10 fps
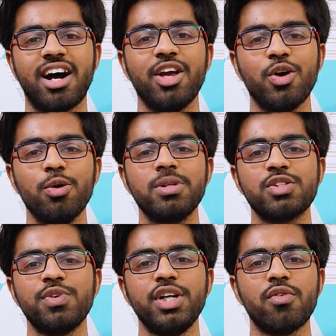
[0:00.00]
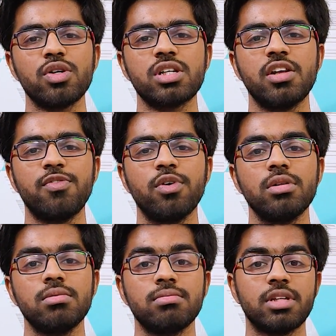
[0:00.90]
I hope this video was
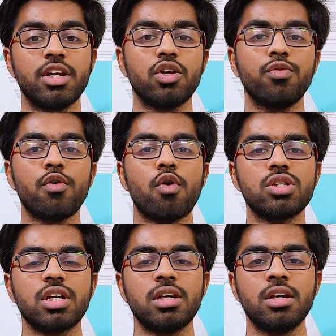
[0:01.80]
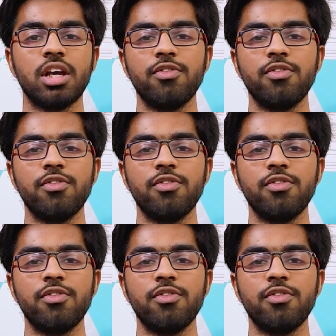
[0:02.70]
helpful. Thank you for watching.